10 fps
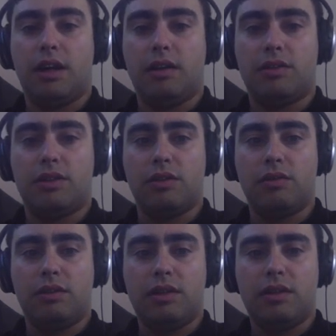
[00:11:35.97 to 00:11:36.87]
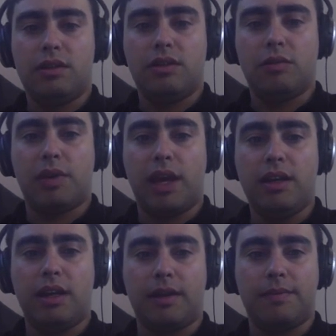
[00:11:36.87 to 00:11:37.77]
So this is still
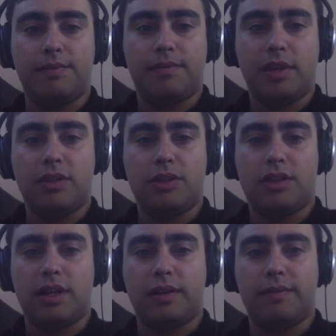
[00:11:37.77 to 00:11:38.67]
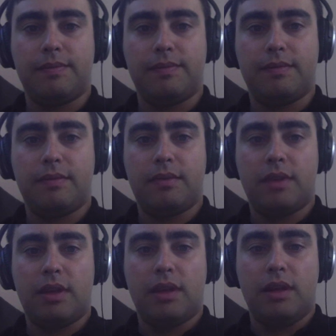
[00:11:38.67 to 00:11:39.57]
pending. Interesting.
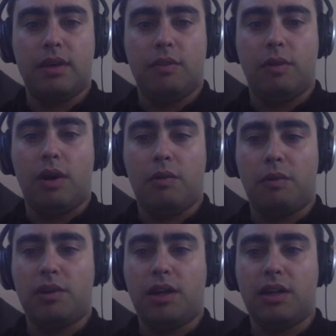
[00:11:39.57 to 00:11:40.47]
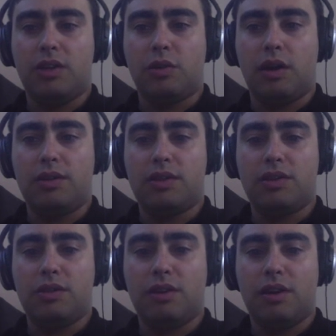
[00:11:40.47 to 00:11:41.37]
Well, we're not going to dwell on this
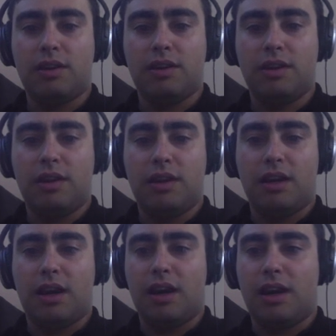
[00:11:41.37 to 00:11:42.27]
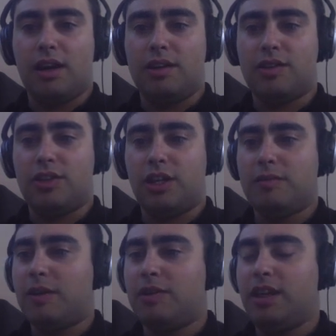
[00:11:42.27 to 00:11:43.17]
too long. It's a shame
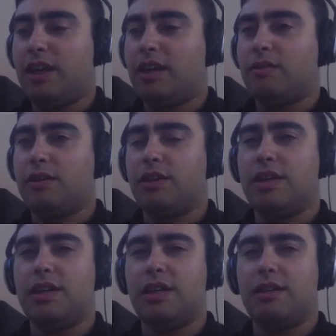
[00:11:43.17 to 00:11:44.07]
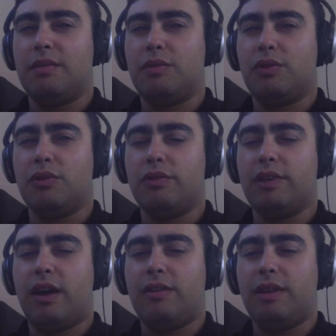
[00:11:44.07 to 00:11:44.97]
that we can't really prove
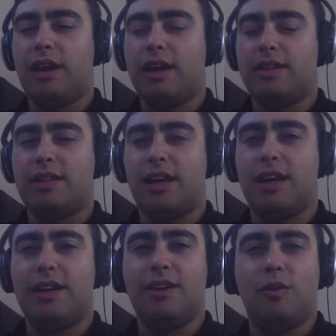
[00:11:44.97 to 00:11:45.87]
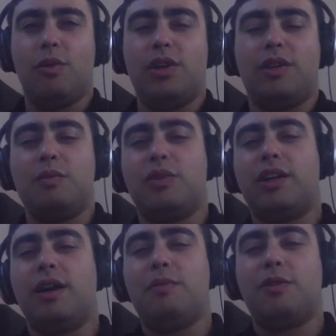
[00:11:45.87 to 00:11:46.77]
out that we can bring
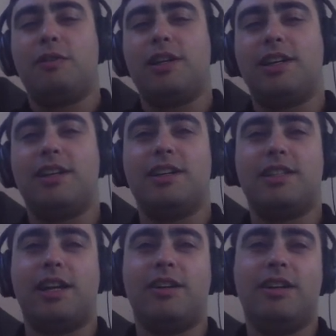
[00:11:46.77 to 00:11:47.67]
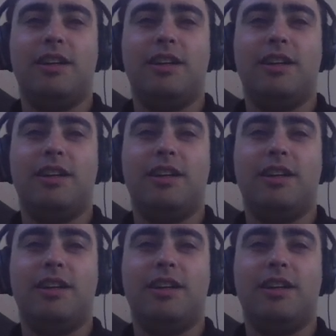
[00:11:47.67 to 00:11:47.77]
up a running container,